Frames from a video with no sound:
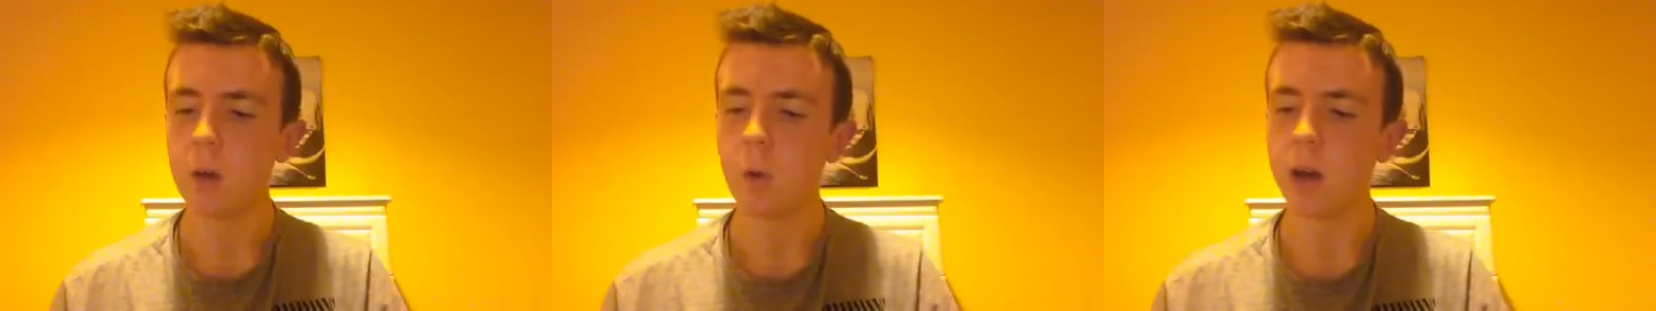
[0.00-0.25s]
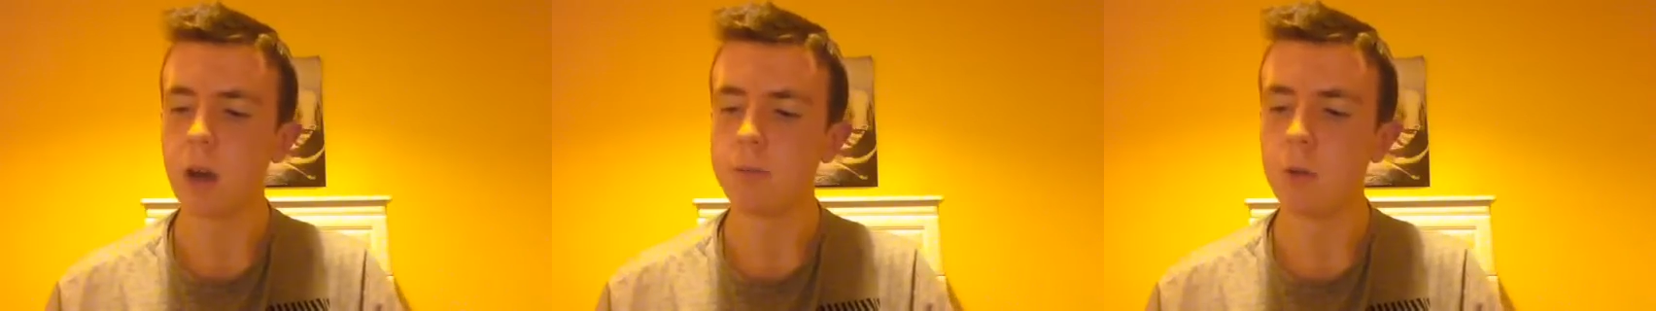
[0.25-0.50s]

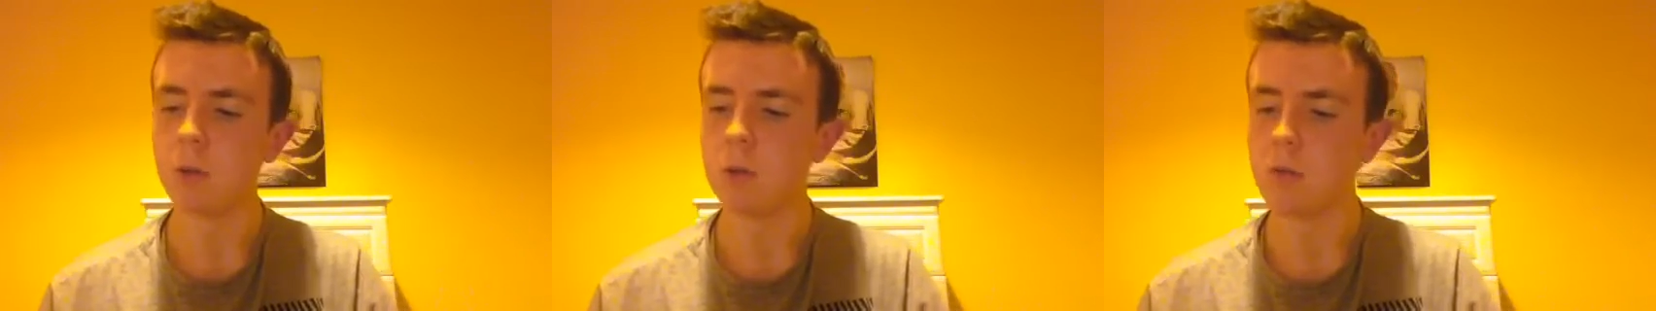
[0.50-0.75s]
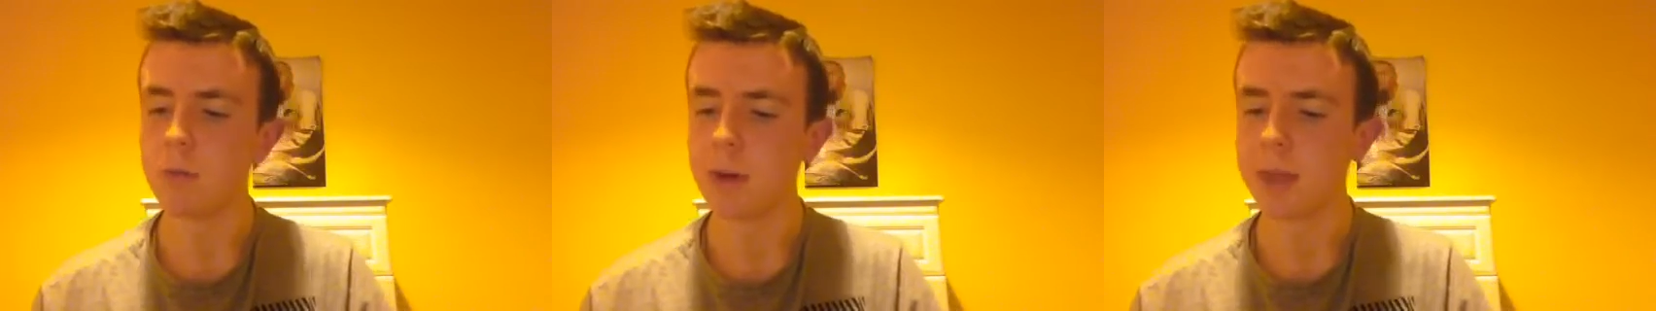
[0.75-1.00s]
We got pulled
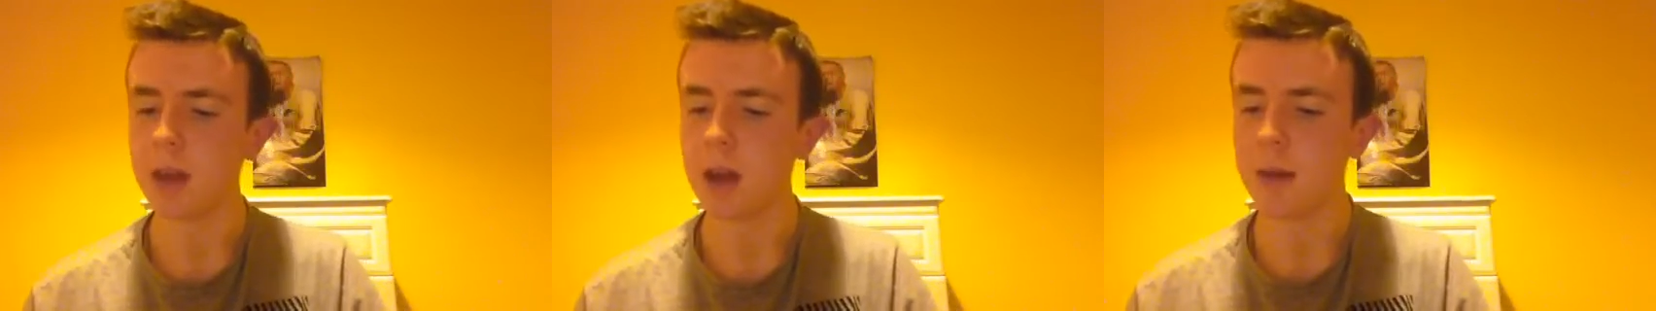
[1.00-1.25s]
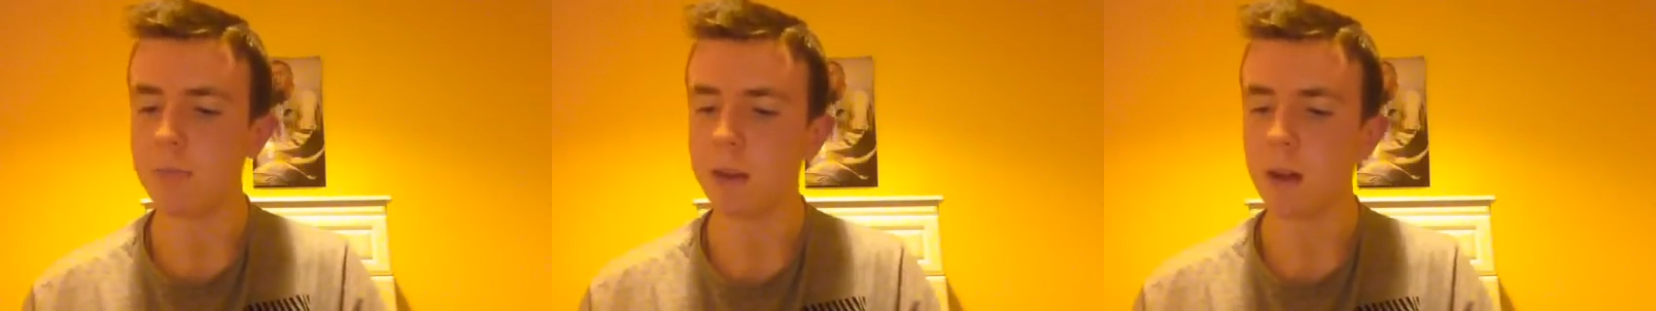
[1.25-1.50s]
over by the
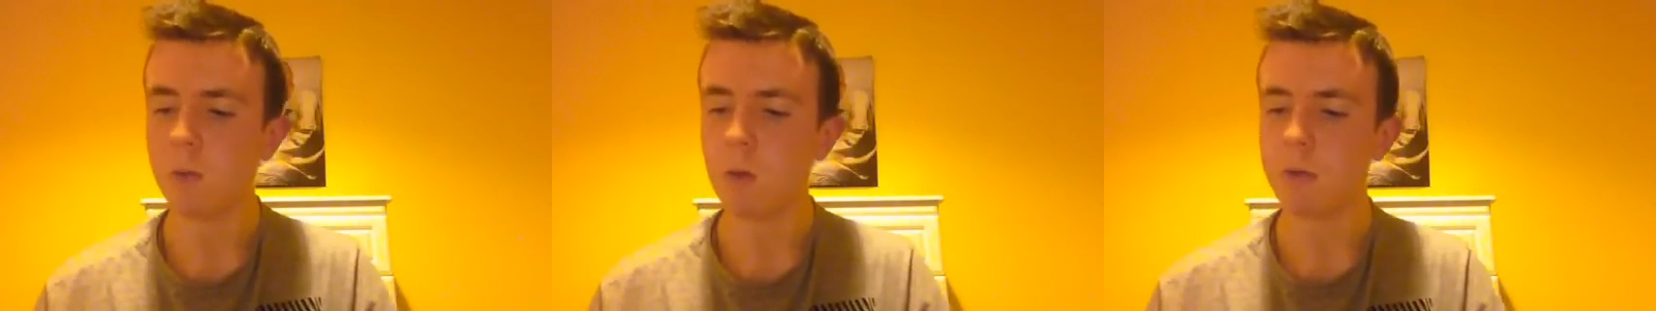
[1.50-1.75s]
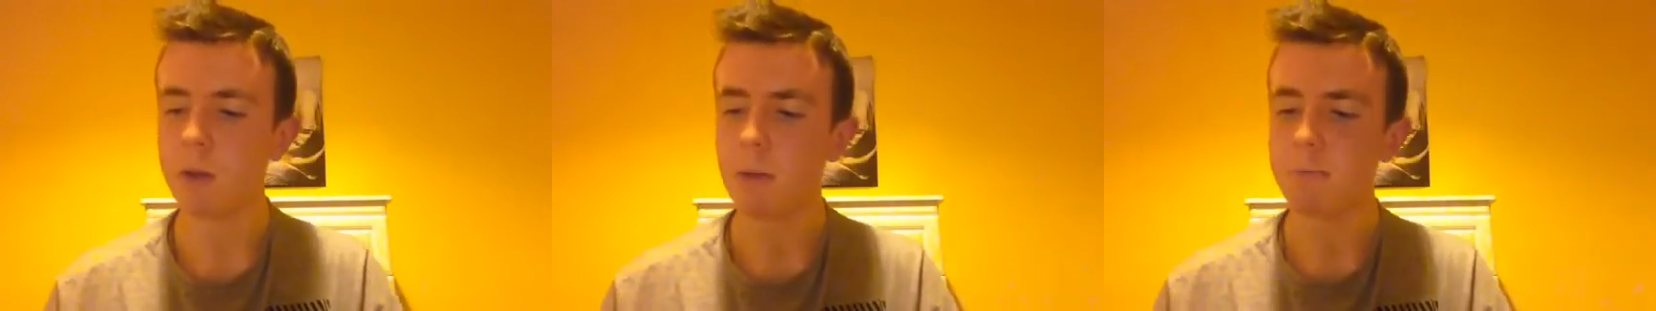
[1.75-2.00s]
cops
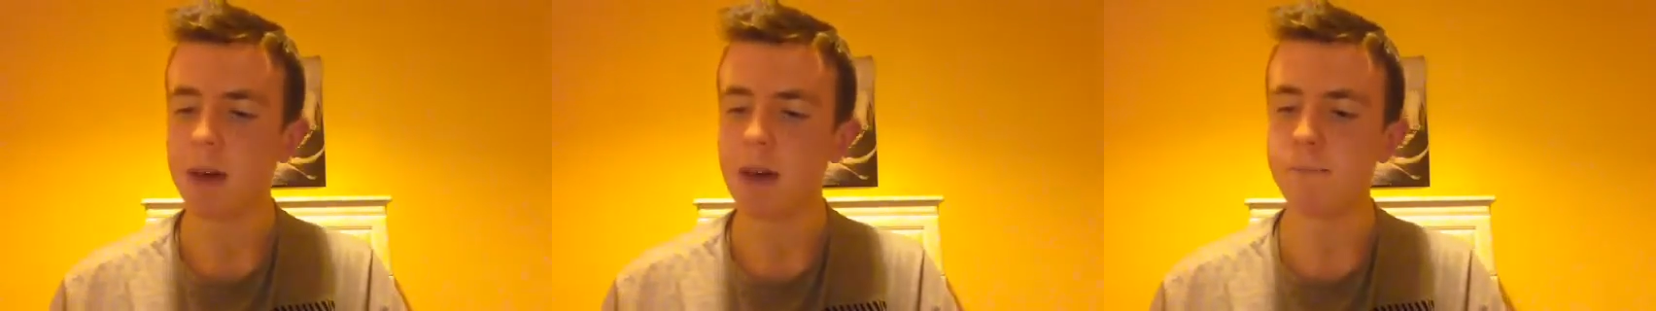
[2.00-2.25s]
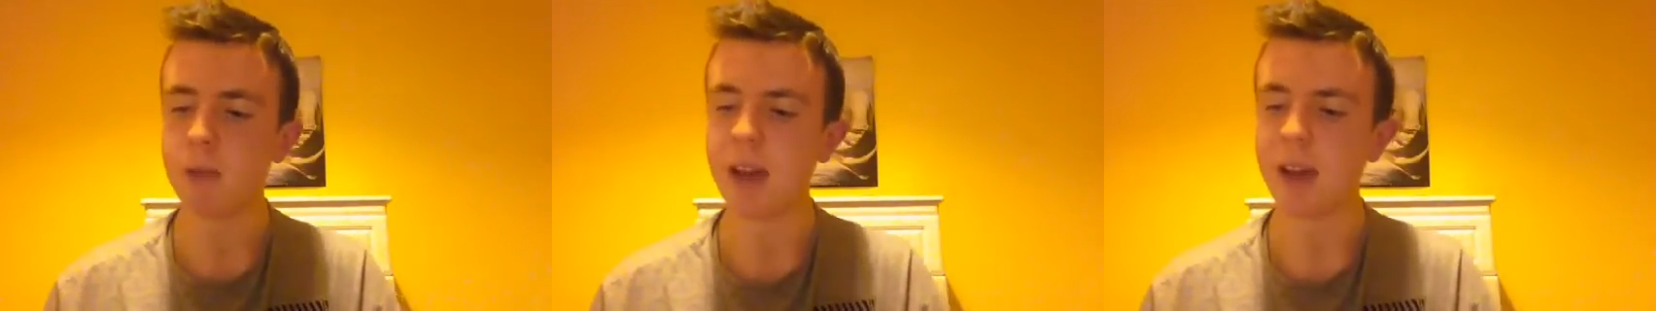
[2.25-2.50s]
while we were
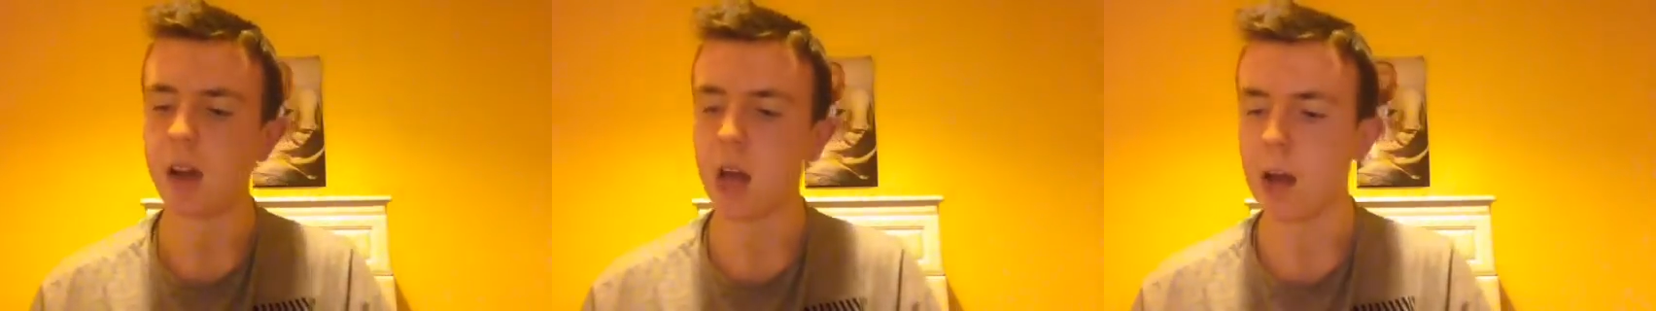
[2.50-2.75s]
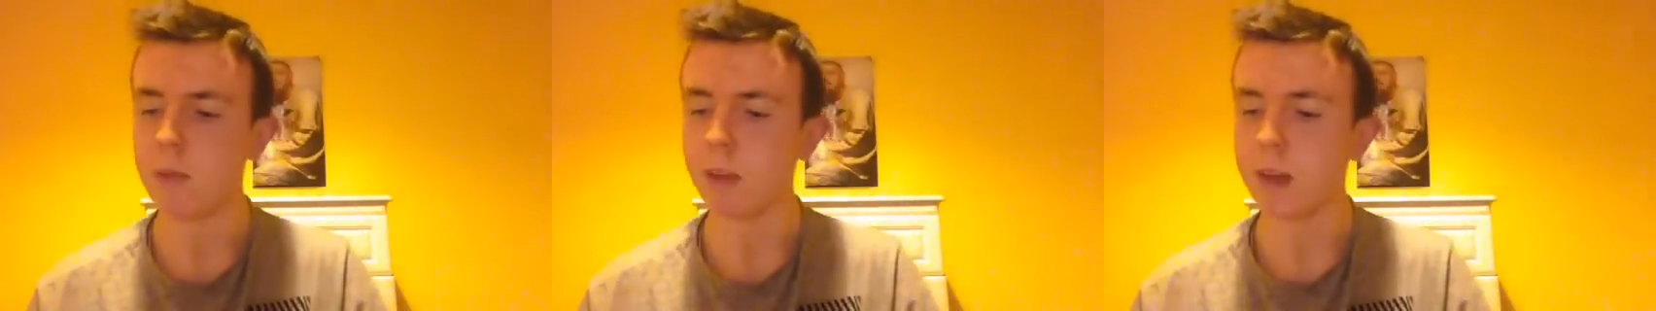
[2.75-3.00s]
playing Black
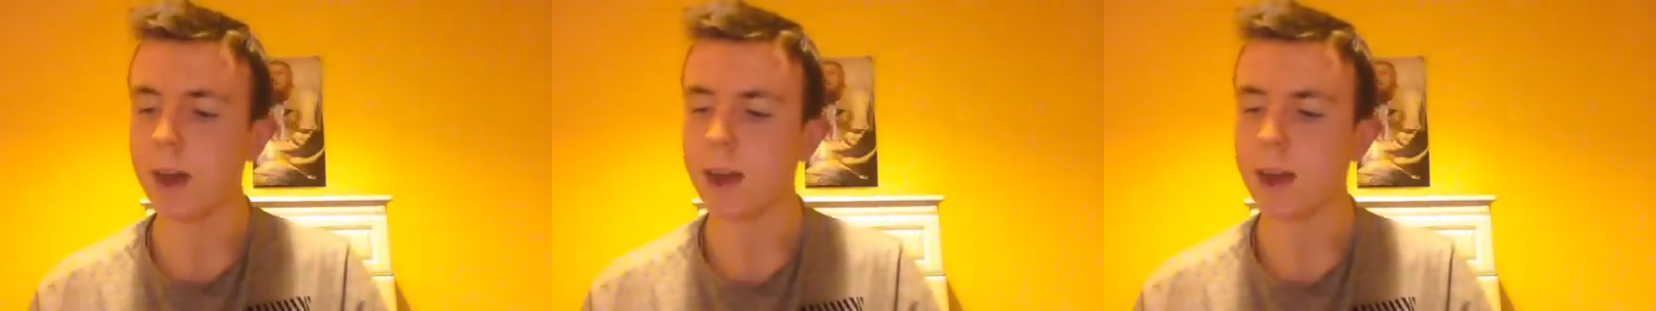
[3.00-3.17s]
Ops.